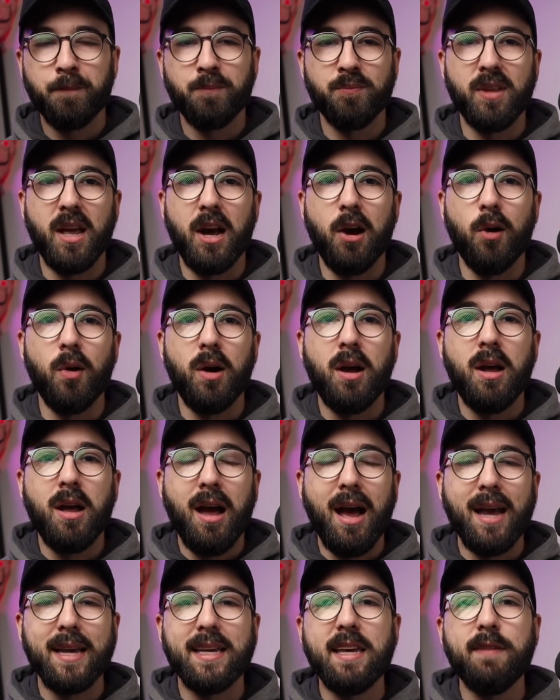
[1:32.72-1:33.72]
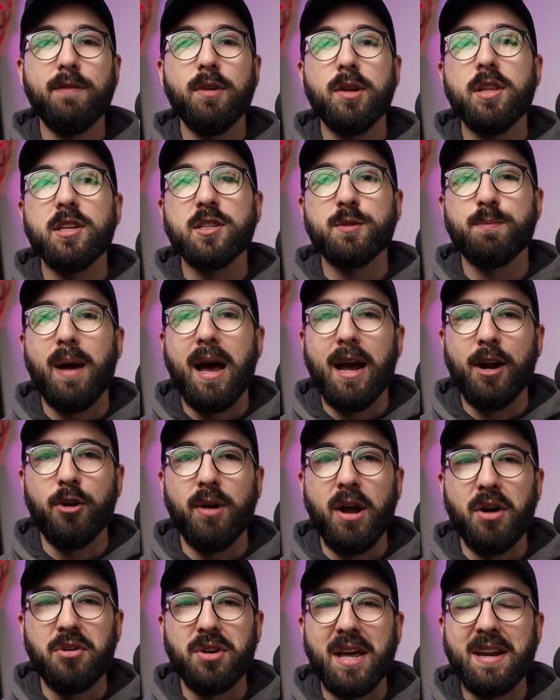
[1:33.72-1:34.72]
Now, I give you this
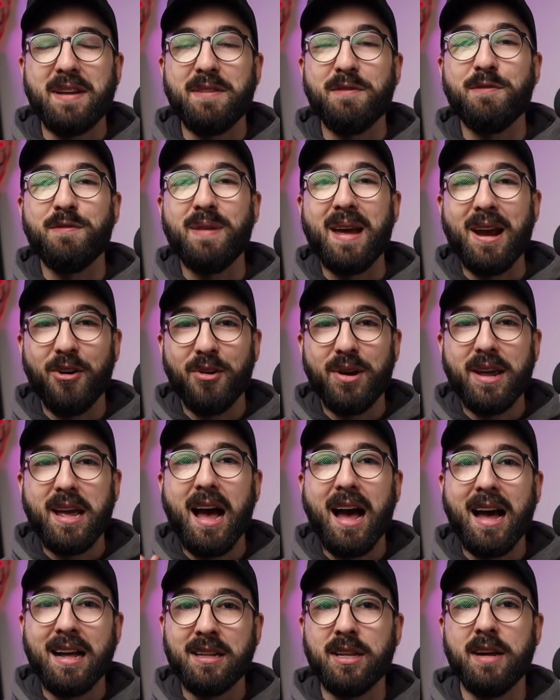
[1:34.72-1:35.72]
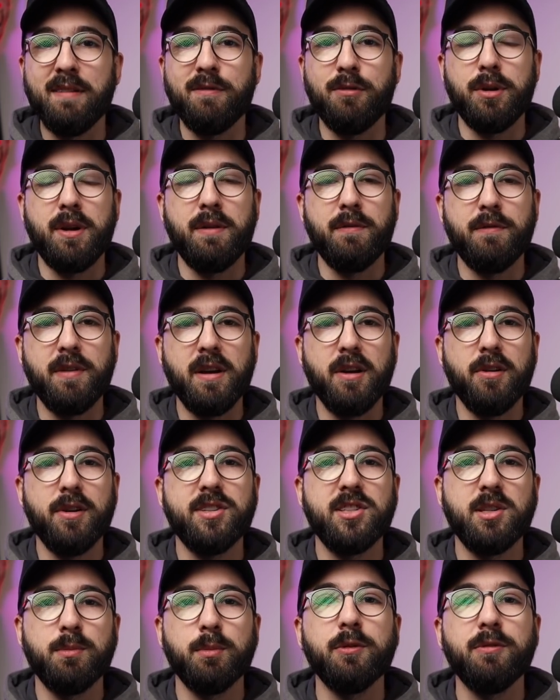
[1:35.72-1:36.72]
background at a very high level in a very
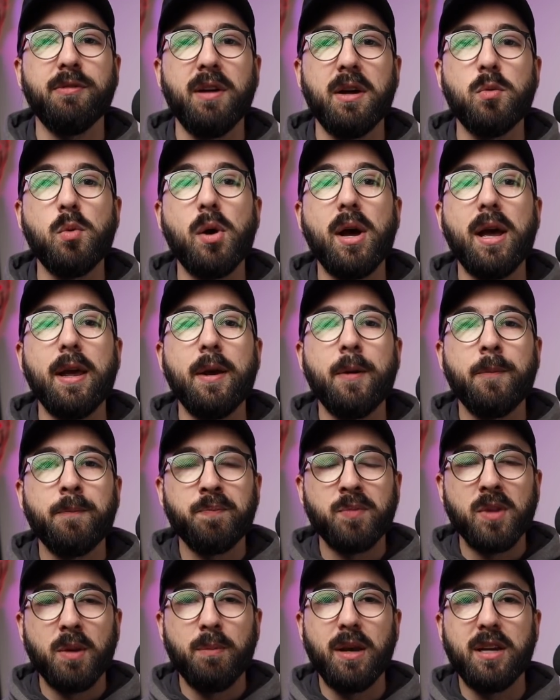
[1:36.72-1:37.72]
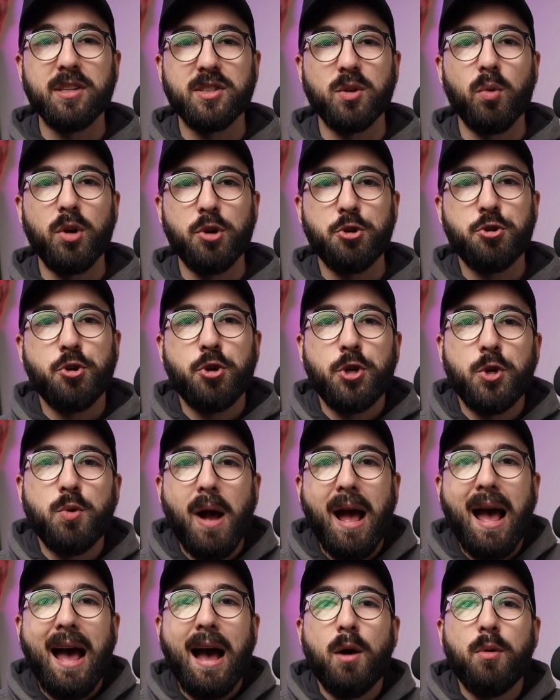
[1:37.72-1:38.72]
simplified way because I want to show you
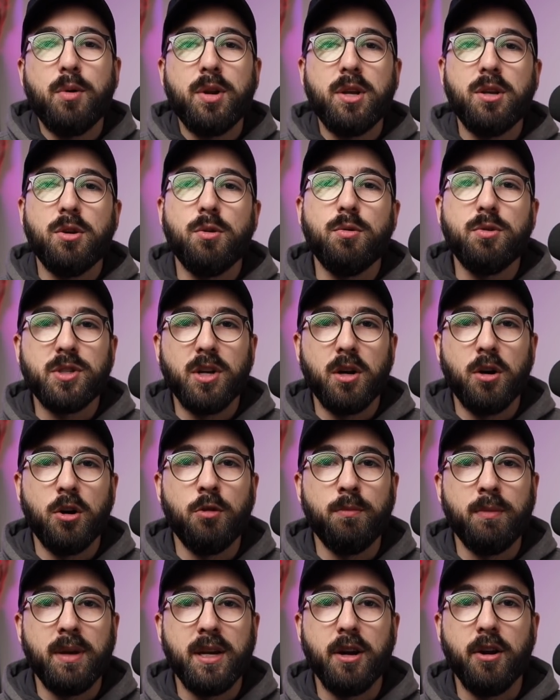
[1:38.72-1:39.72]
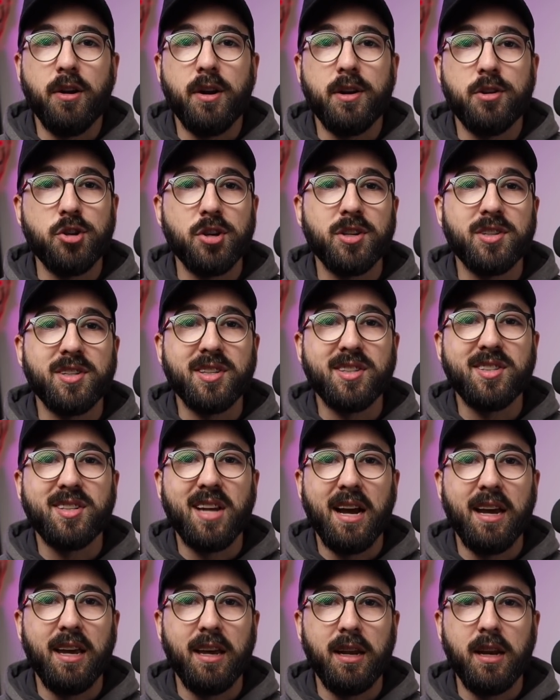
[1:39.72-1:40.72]
how to use Omm here in just a
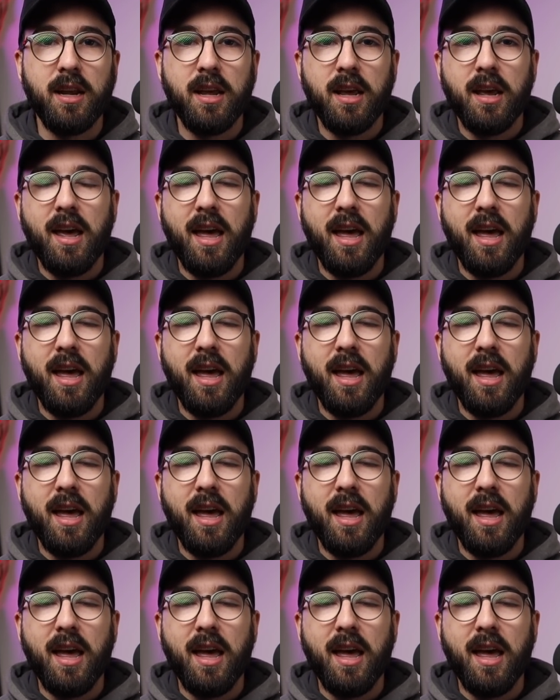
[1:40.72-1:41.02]
second,